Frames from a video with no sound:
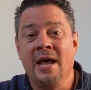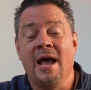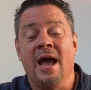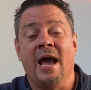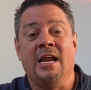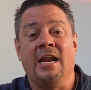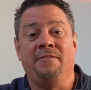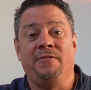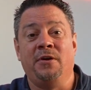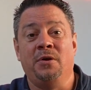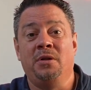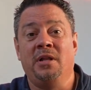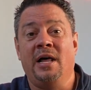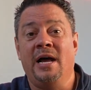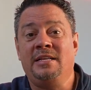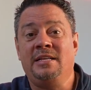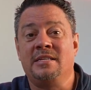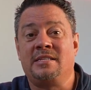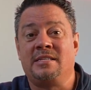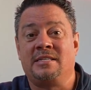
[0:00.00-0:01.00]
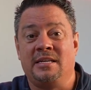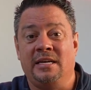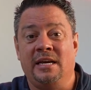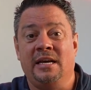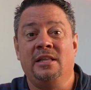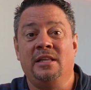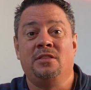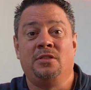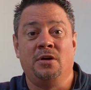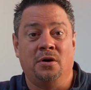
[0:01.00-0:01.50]
And if you'd like to
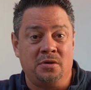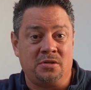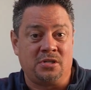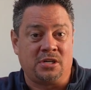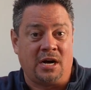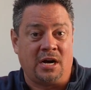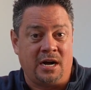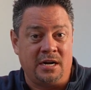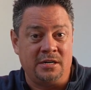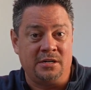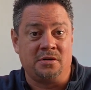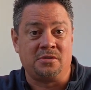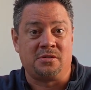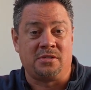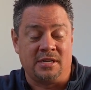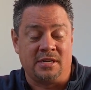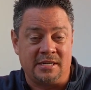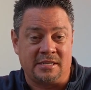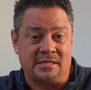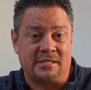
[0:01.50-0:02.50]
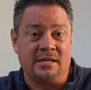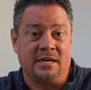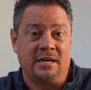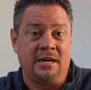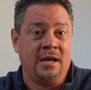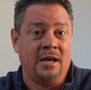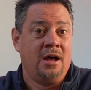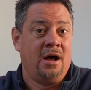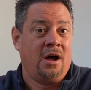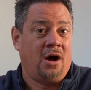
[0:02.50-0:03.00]
see those condos listed
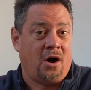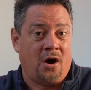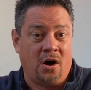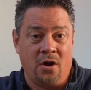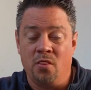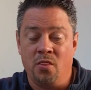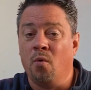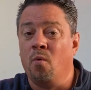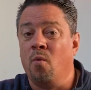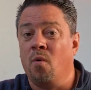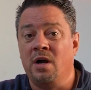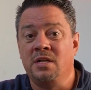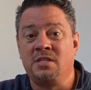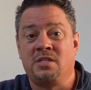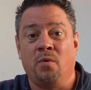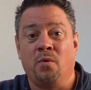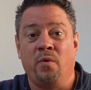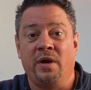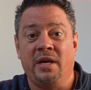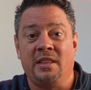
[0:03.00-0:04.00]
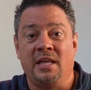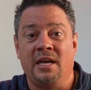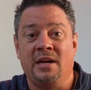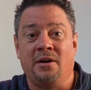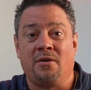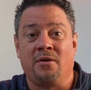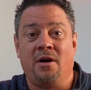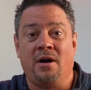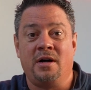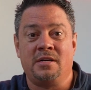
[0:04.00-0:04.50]
on the ones that we think
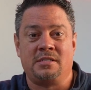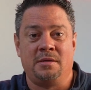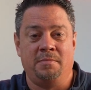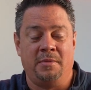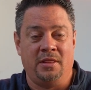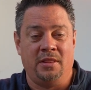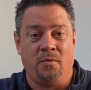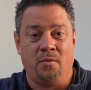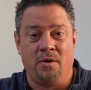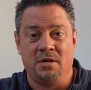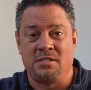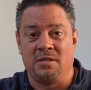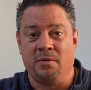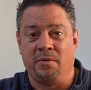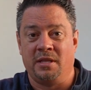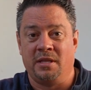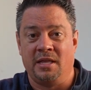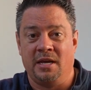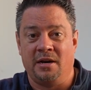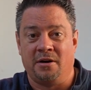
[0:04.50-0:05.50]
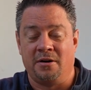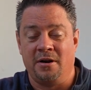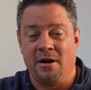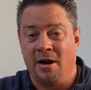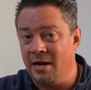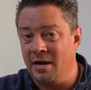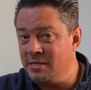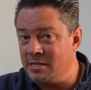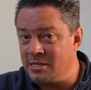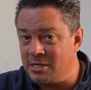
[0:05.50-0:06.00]
are awesome and the ones that we think are
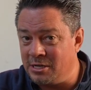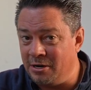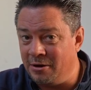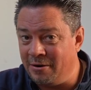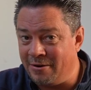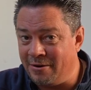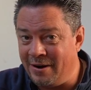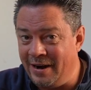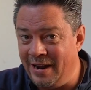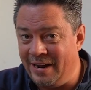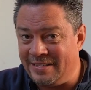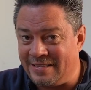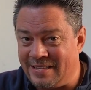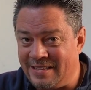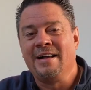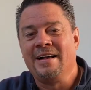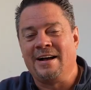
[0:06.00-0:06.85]
not so great,